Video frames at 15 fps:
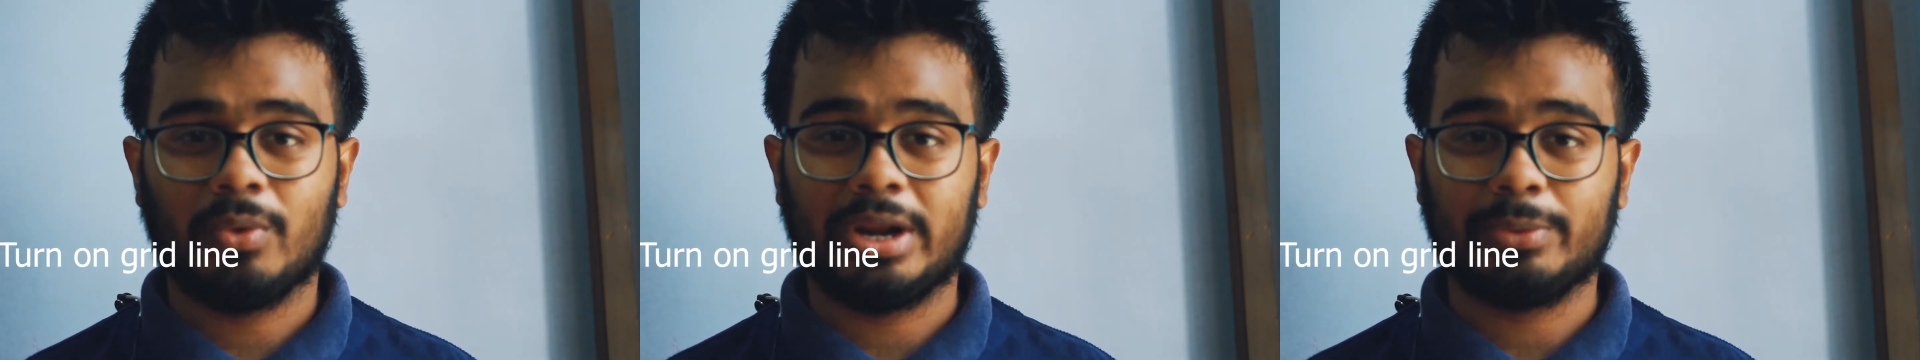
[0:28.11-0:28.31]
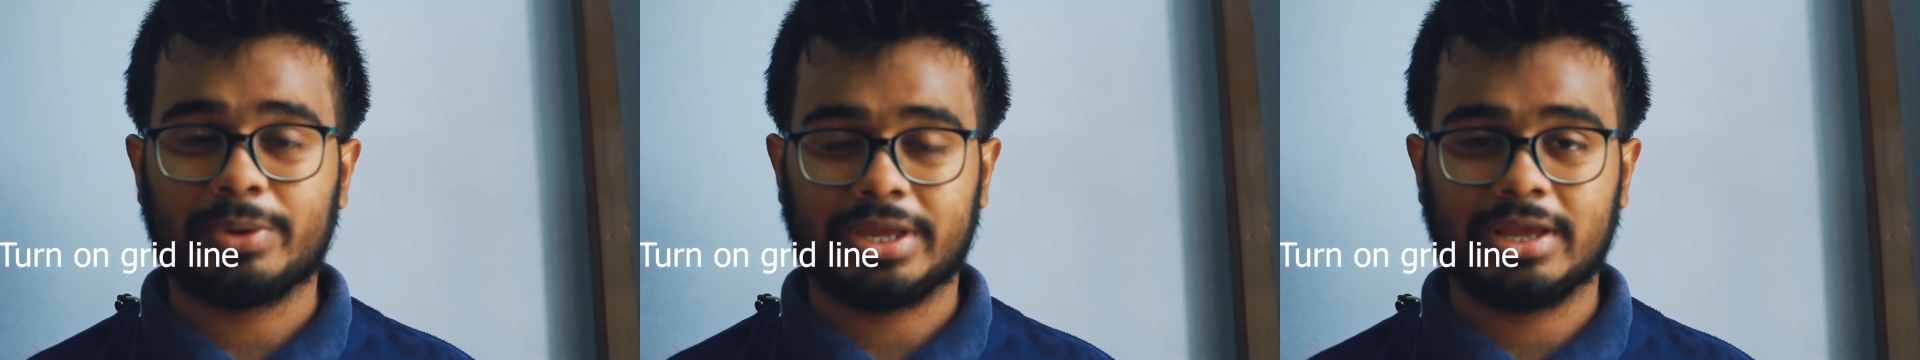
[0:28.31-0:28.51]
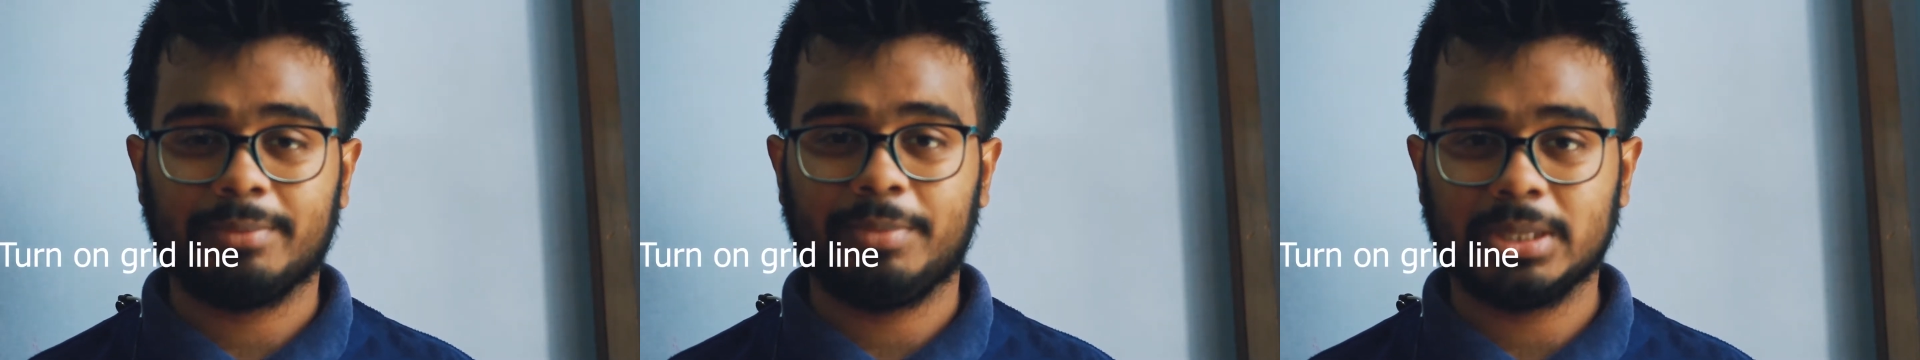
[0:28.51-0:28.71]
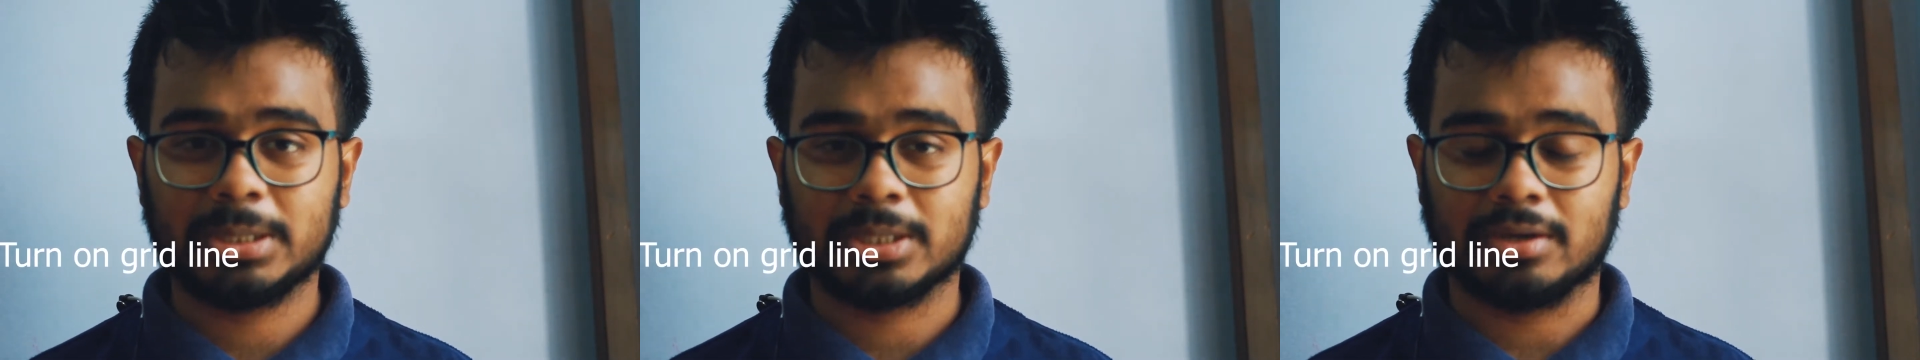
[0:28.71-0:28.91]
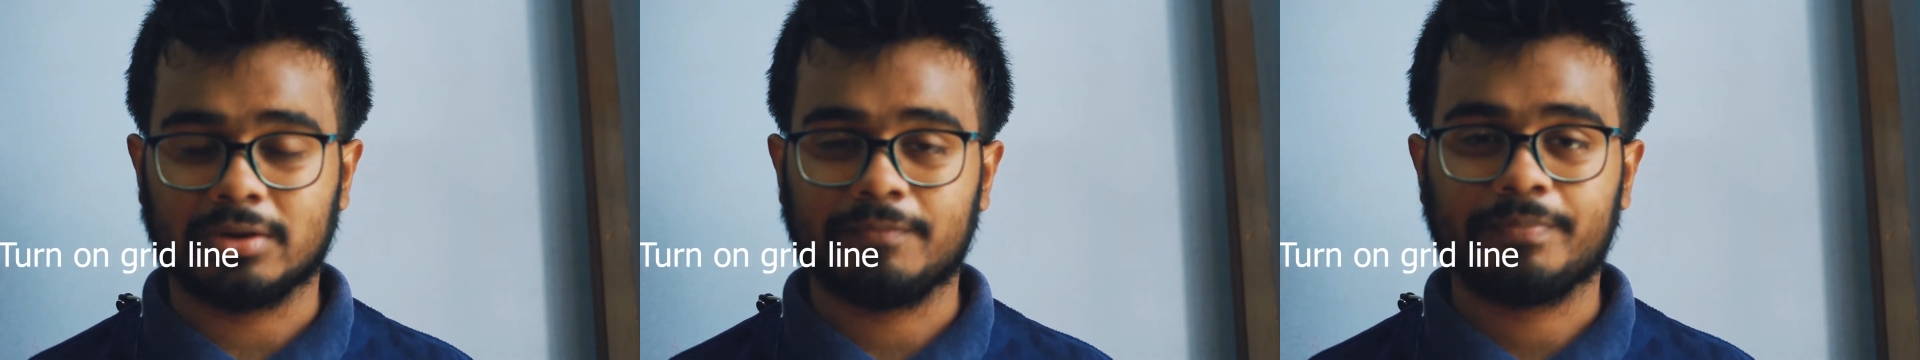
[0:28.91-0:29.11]
while you're taking a
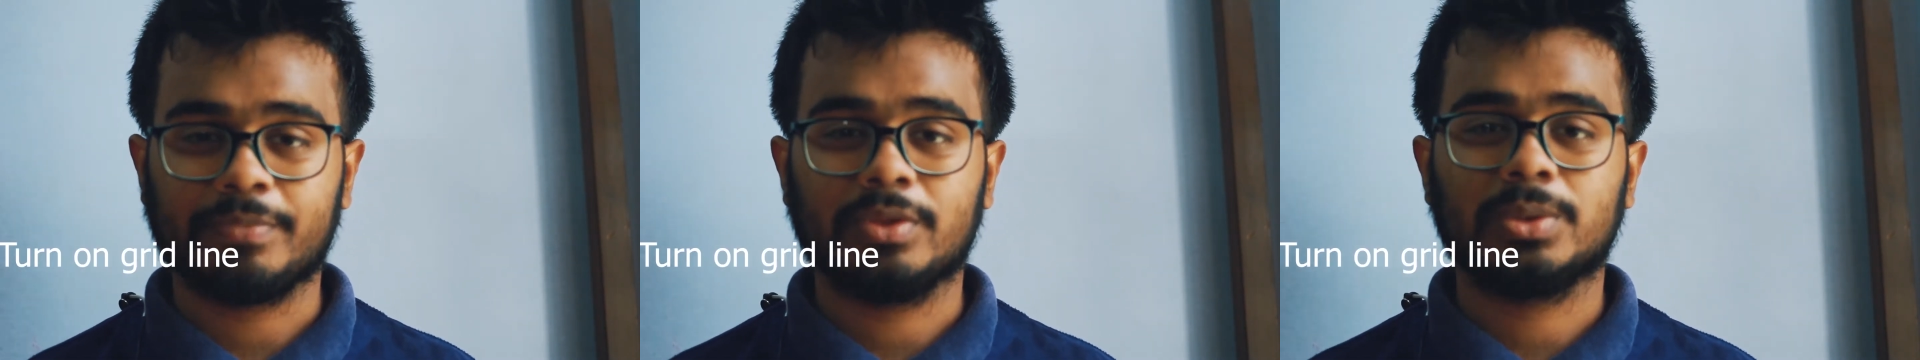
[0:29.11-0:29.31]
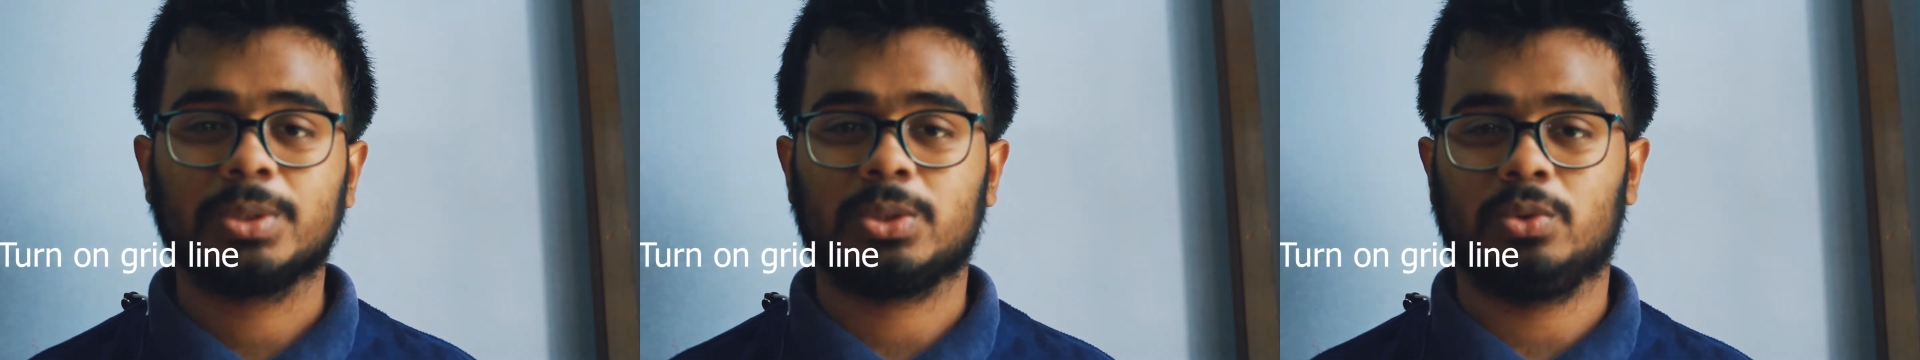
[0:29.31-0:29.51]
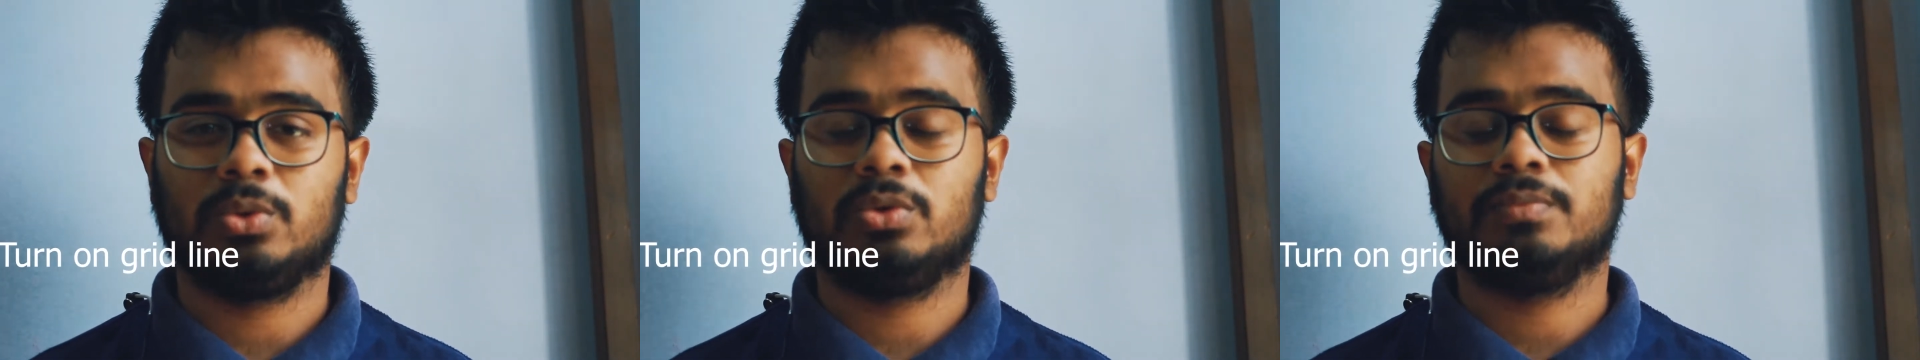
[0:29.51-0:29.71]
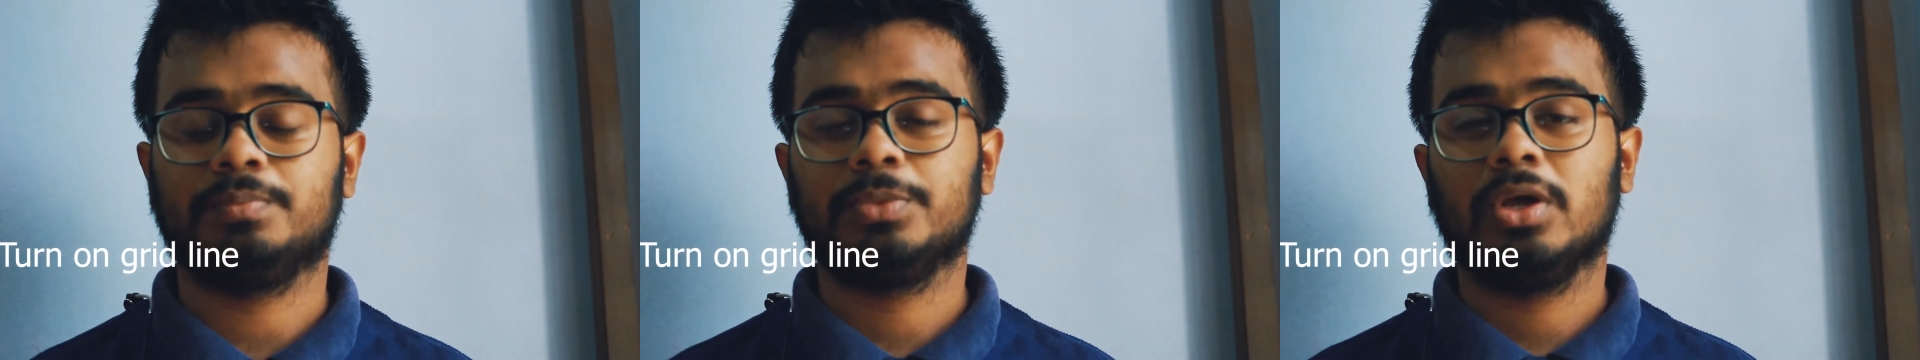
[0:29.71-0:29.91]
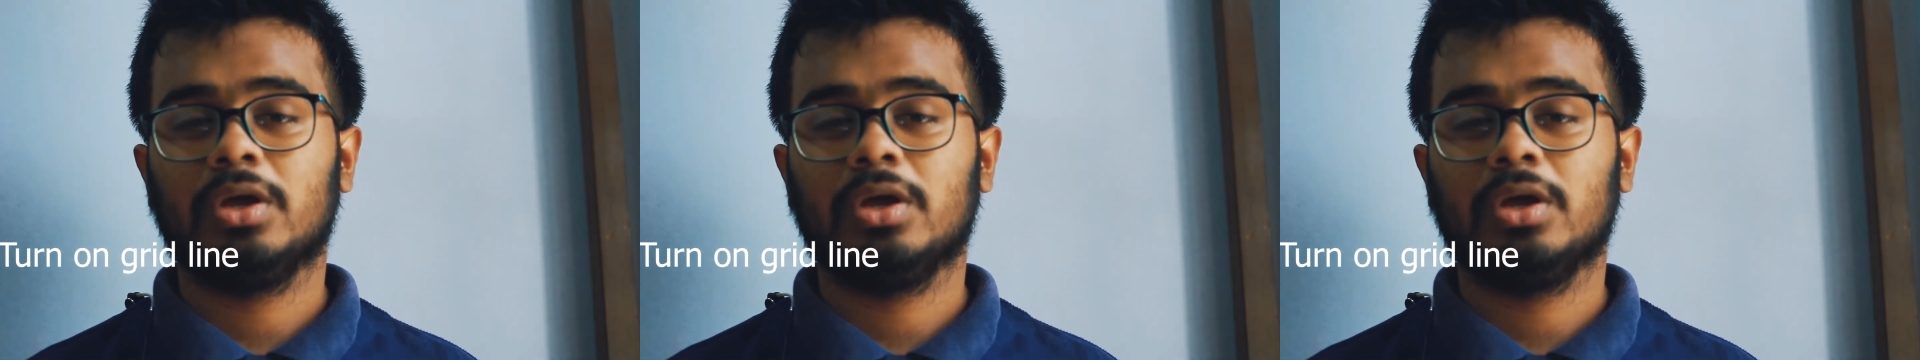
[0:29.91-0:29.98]
picture. So